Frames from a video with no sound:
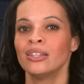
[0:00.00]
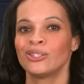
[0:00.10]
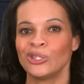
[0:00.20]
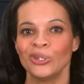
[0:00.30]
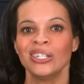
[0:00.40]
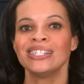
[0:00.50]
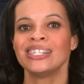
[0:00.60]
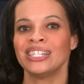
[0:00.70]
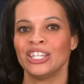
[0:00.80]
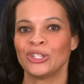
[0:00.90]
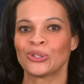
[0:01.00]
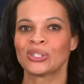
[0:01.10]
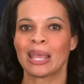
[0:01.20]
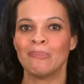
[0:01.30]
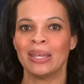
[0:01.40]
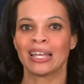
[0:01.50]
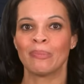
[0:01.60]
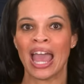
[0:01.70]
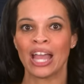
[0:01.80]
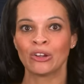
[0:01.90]
Students and teachers can pick
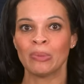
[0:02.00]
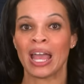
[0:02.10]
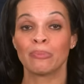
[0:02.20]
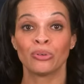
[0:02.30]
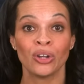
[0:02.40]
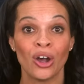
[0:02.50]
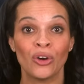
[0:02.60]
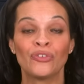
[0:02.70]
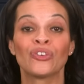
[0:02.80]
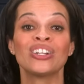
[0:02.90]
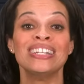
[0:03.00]
up Acrobat Pro for